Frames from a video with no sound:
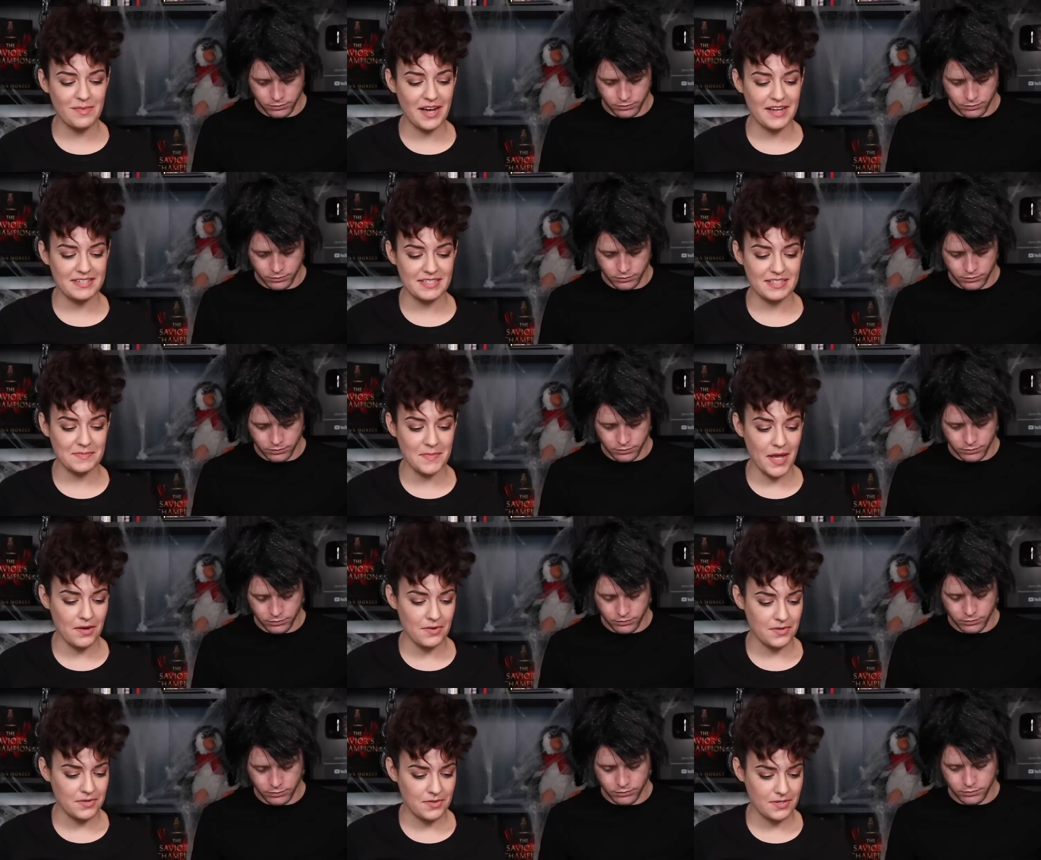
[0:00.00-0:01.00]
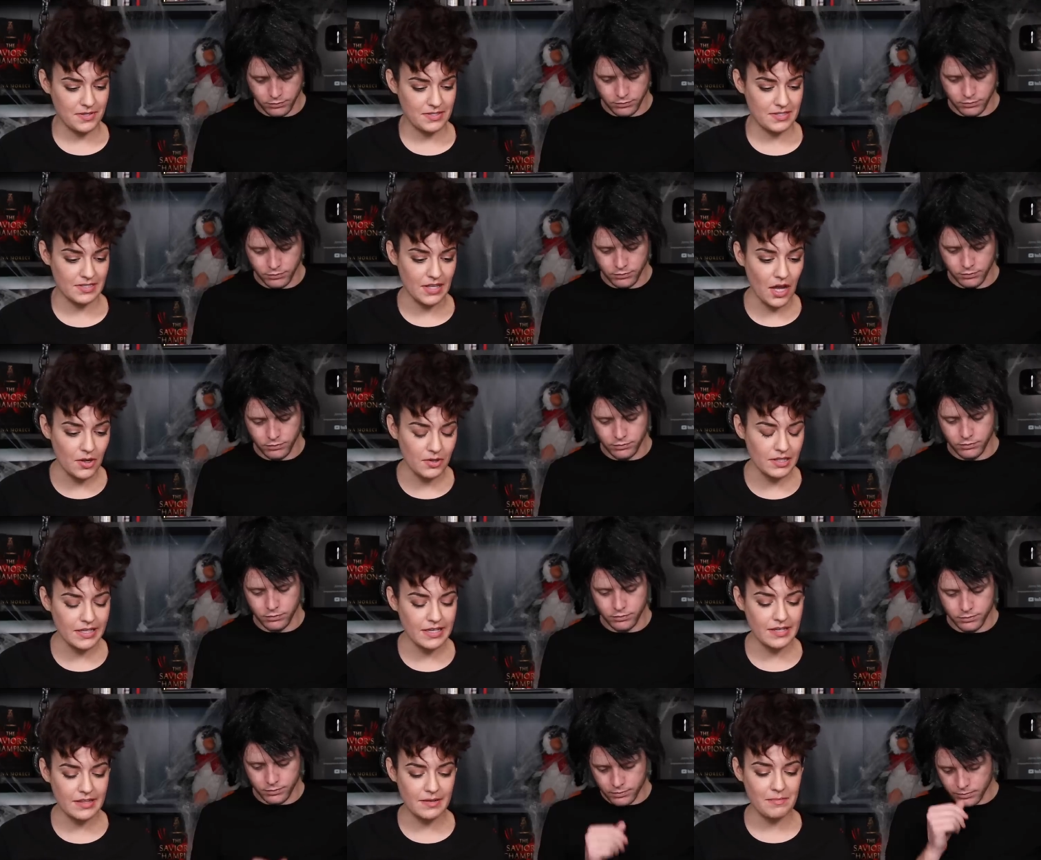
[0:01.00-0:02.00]
Speaker 1: Tobias's mouth.
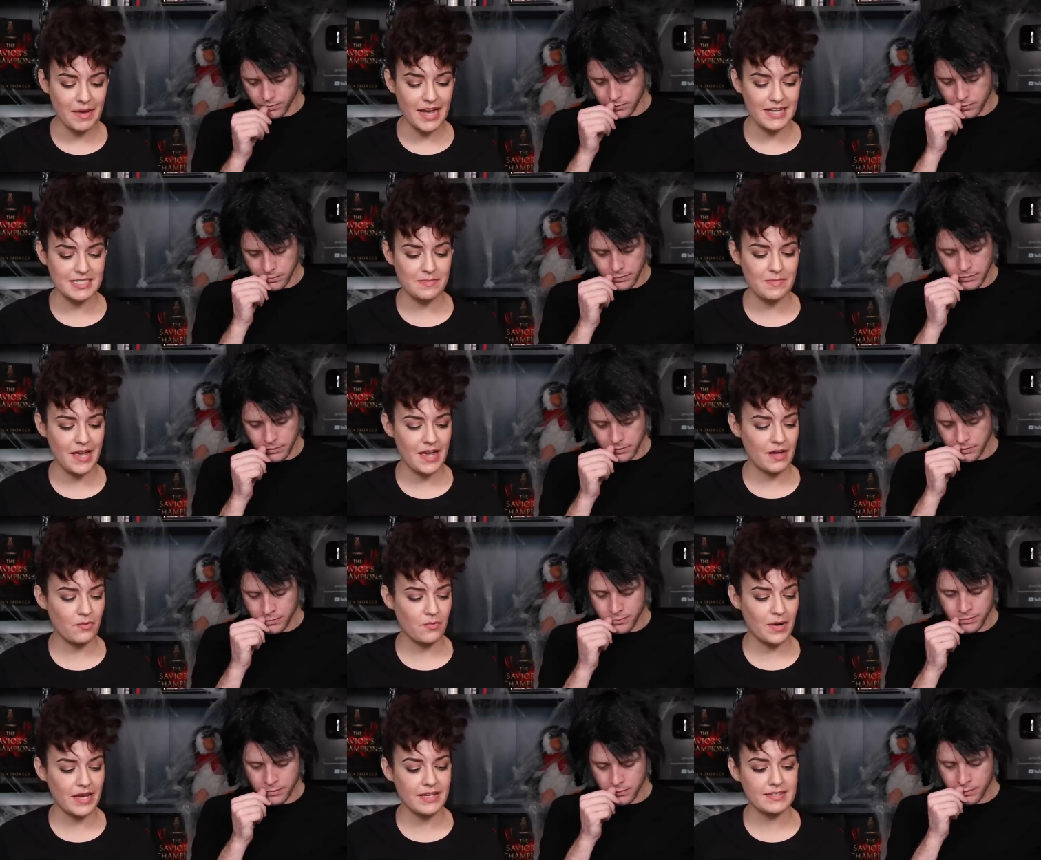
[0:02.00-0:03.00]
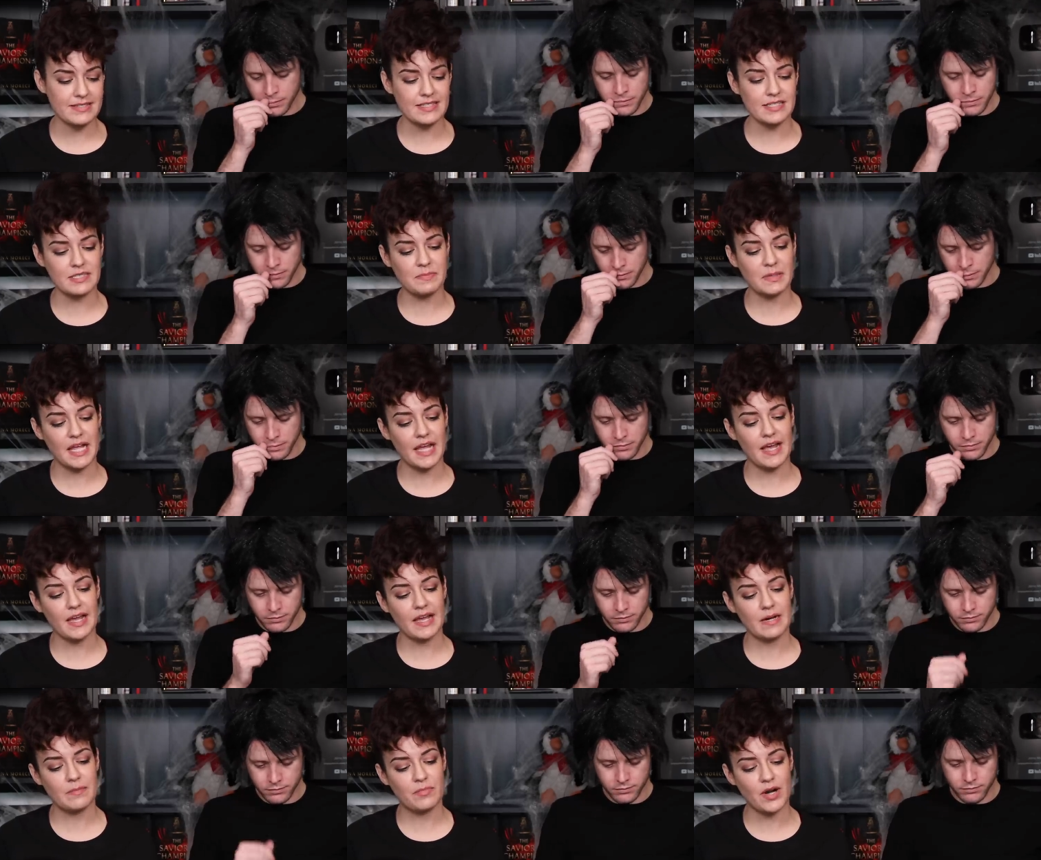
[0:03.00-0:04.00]
Slowly, the masked man raised his
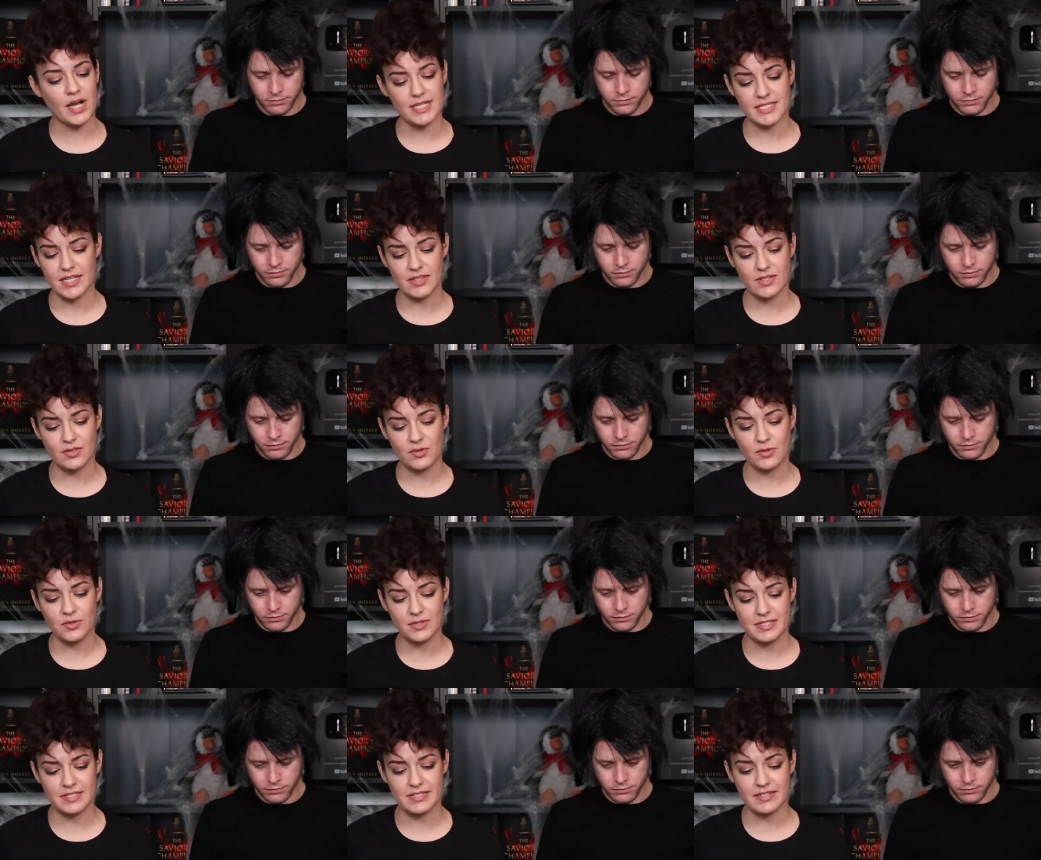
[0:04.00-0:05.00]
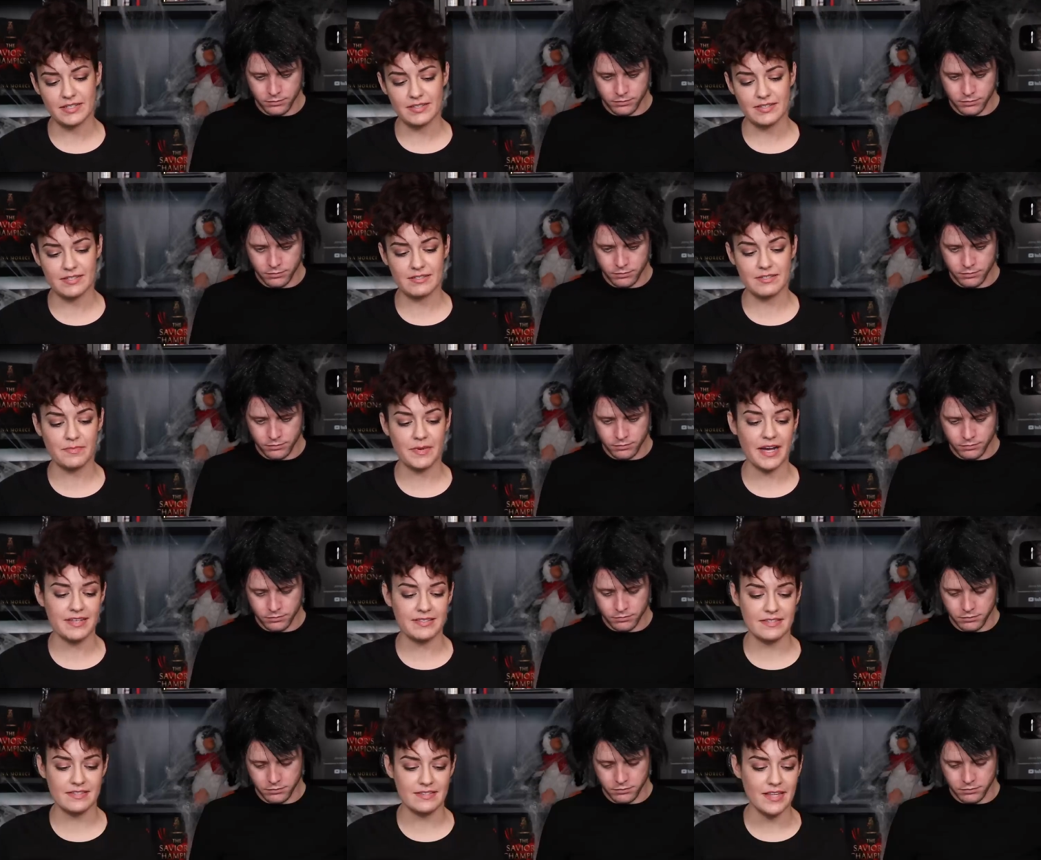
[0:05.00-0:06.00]
blade, pressing the cool steel to
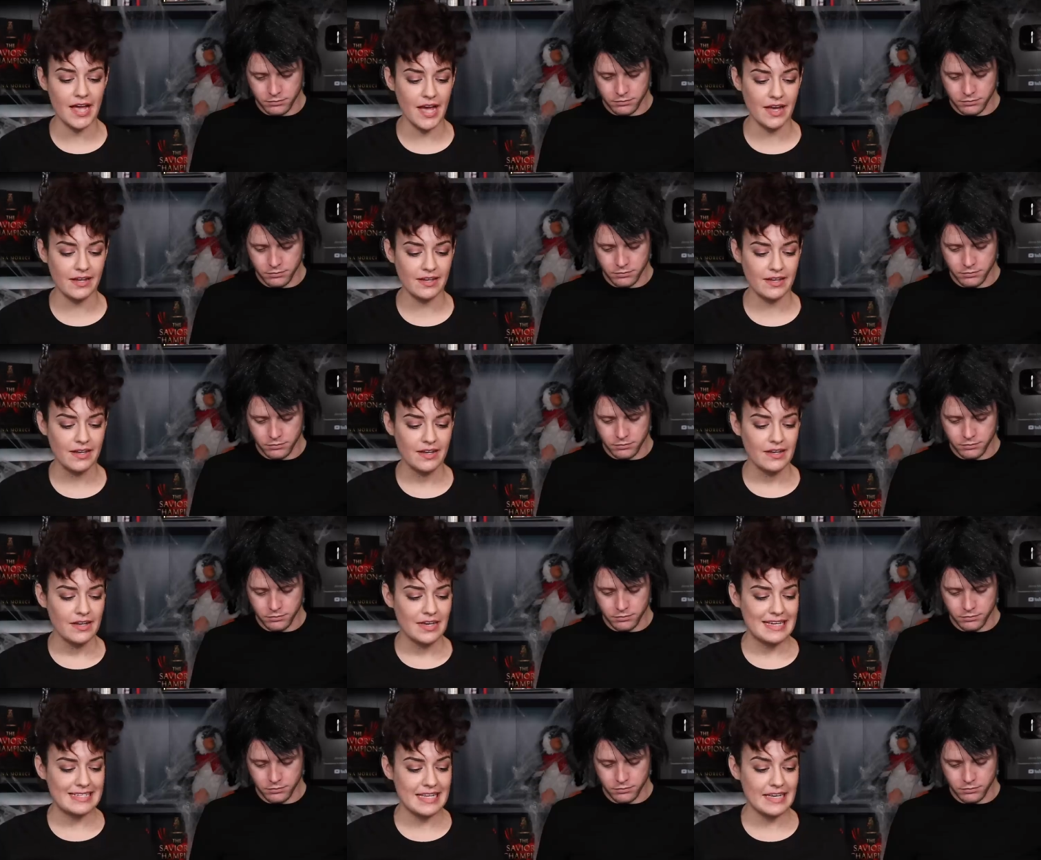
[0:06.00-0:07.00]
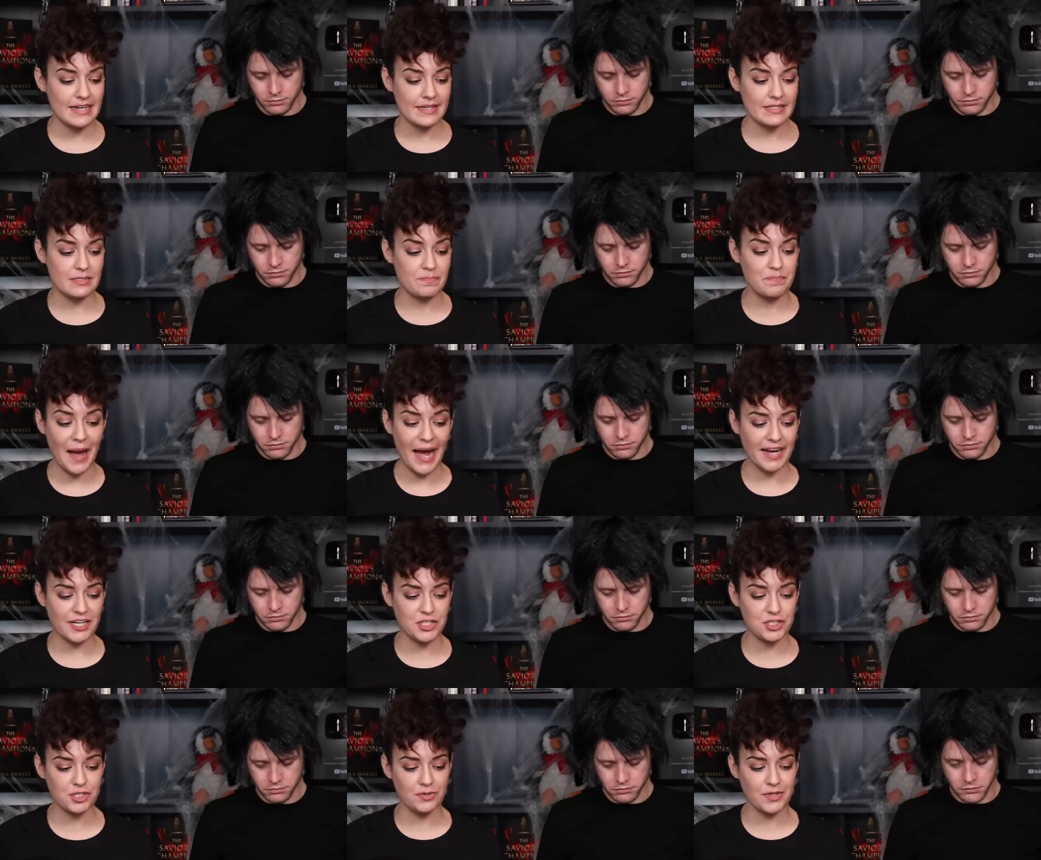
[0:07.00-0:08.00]
Tobias's neck and sending his back
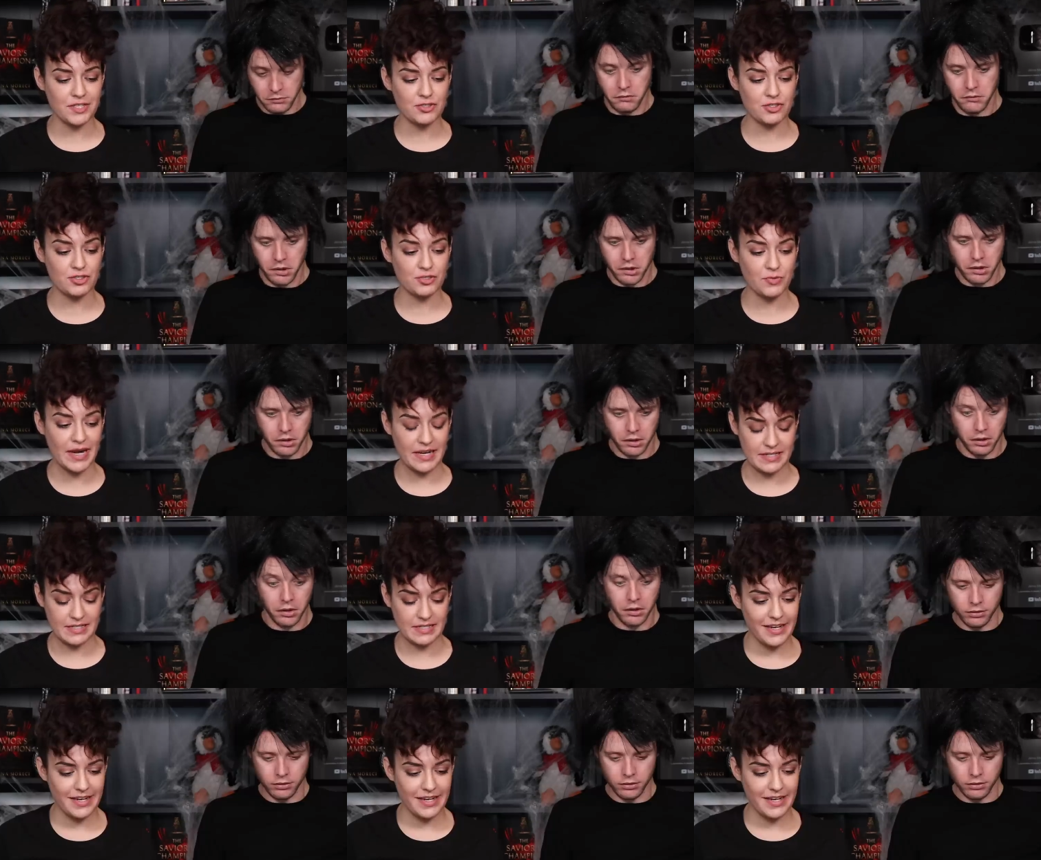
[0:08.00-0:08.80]
shooting straight.